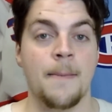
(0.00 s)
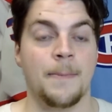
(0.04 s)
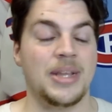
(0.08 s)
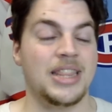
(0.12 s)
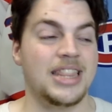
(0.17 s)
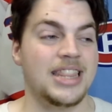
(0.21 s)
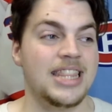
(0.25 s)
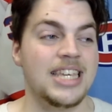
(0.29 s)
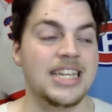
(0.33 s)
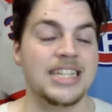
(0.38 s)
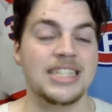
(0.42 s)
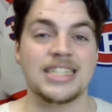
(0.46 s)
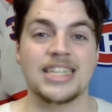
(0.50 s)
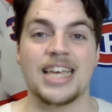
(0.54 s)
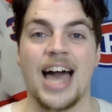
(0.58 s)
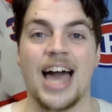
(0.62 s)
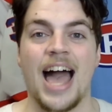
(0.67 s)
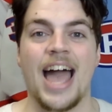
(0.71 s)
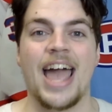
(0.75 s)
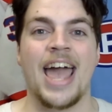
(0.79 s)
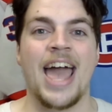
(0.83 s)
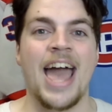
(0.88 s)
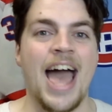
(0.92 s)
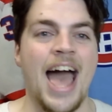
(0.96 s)
but this
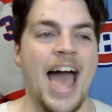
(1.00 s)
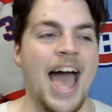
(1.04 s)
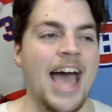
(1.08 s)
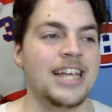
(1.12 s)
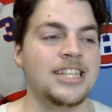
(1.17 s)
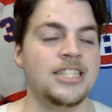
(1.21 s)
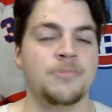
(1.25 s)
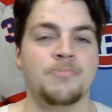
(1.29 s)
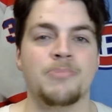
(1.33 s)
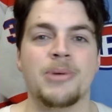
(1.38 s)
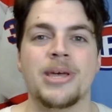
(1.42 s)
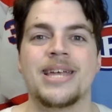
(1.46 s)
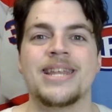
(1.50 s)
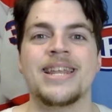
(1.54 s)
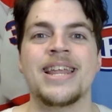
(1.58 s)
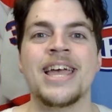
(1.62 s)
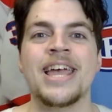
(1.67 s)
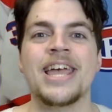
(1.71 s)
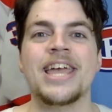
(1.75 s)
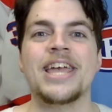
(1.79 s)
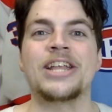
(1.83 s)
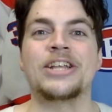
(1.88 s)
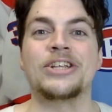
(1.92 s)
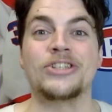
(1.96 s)
guy has been
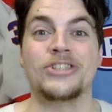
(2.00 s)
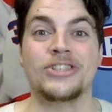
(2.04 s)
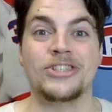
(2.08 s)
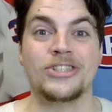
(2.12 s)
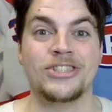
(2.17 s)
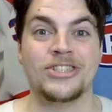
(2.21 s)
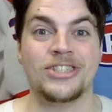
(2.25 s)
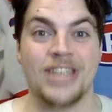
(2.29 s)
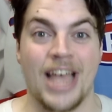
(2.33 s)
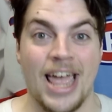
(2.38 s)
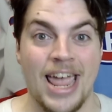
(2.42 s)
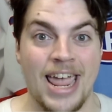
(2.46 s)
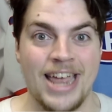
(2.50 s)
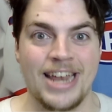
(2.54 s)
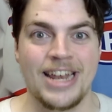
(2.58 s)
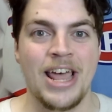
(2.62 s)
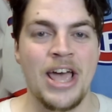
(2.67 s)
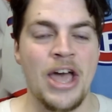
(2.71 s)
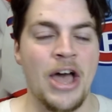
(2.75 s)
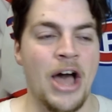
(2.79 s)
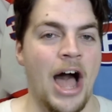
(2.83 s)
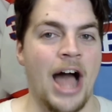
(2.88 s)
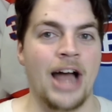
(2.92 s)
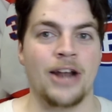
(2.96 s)
insane.
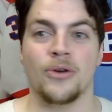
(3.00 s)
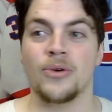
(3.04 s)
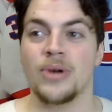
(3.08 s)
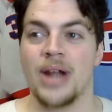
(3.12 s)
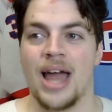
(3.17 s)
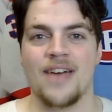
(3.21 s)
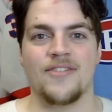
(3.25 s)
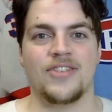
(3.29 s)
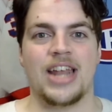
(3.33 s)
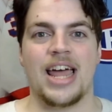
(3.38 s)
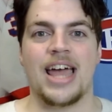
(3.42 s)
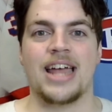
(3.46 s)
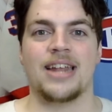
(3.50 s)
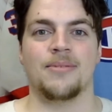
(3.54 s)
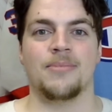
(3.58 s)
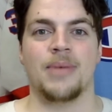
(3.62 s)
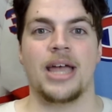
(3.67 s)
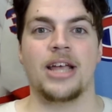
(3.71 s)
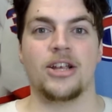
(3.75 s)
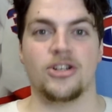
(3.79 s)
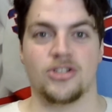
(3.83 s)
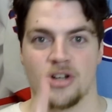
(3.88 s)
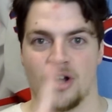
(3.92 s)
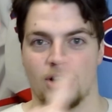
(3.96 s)
I don't have an
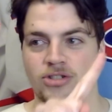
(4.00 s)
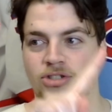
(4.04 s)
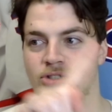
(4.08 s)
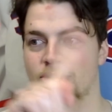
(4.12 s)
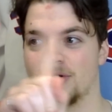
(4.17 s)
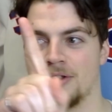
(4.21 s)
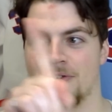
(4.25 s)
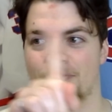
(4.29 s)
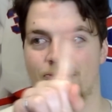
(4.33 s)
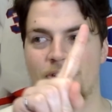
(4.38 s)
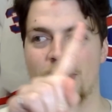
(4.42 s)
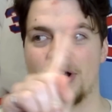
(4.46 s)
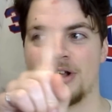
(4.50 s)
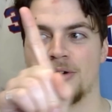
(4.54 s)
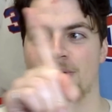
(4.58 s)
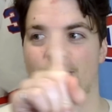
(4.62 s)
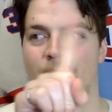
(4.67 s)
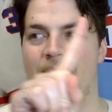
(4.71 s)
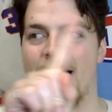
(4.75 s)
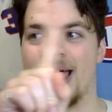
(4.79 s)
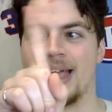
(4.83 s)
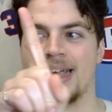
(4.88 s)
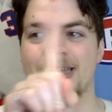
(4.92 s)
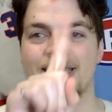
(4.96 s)
animation. I'll just do the finger
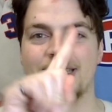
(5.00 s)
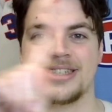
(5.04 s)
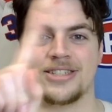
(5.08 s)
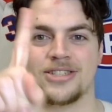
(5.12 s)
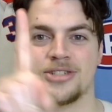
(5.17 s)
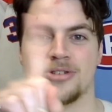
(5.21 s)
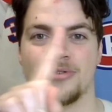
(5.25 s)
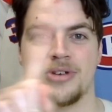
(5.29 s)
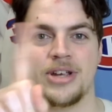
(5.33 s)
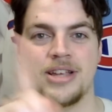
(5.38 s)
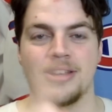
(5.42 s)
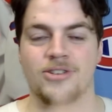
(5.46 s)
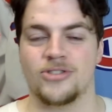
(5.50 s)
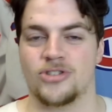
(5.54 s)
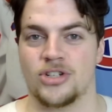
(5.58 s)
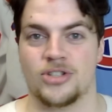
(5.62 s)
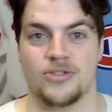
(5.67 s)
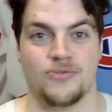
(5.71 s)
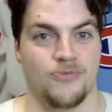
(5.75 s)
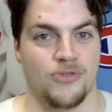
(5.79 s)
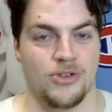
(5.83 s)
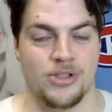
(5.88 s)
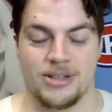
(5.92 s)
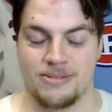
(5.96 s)
wag in the screen
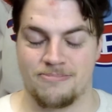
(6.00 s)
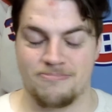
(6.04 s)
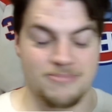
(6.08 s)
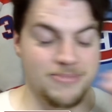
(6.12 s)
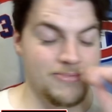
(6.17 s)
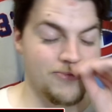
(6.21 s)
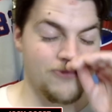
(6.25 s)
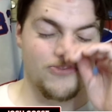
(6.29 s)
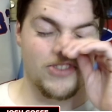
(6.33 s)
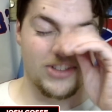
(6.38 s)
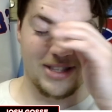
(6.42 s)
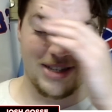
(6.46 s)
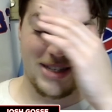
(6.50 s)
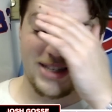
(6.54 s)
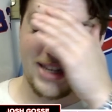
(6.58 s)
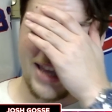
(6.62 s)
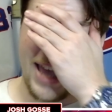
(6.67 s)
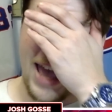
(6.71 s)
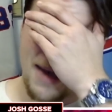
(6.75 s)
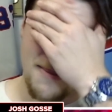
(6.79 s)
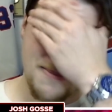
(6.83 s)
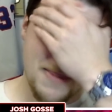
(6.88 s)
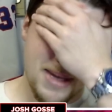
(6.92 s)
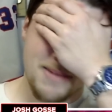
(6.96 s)
just for the
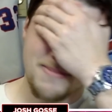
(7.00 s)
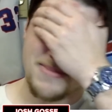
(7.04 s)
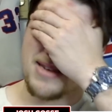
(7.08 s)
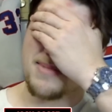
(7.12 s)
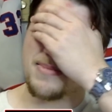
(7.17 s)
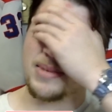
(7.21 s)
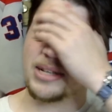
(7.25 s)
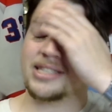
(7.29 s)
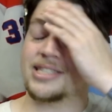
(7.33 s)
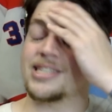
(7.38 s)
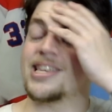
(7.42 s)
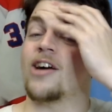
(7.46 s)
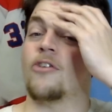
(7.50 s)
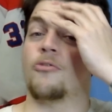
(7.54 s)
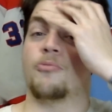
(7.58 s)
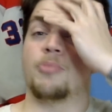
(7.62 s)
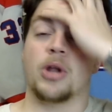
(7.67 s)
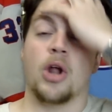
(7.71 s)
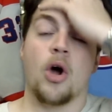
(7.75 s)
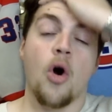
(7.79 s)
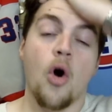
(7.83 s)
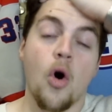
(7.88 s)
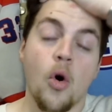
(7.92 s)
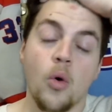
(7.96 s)
Dikembe meme itself,
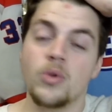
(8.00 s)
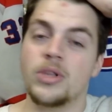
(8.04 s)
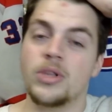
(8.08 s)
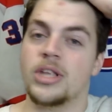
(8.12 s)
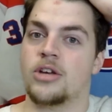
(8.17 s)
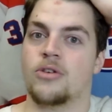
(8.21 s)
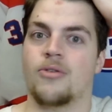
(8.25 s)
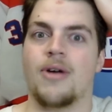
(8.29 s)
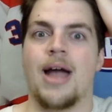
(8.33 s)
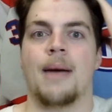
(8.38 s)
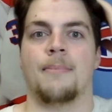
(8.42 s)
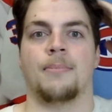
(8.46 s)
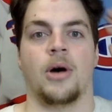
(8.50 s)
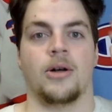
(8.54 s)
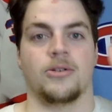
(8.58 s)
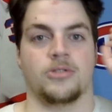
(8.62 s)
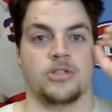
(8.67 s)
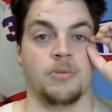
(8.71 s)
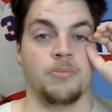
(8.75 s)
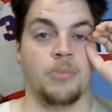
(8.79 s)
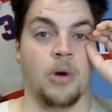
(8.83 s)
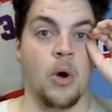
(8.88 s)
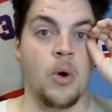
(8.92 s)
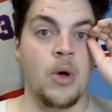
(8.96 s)
but holy crap,
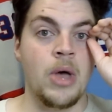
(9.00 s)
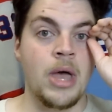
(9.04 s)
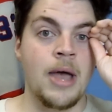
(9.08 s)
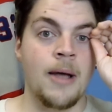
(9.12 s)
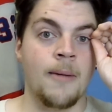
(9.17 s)
Montembeault.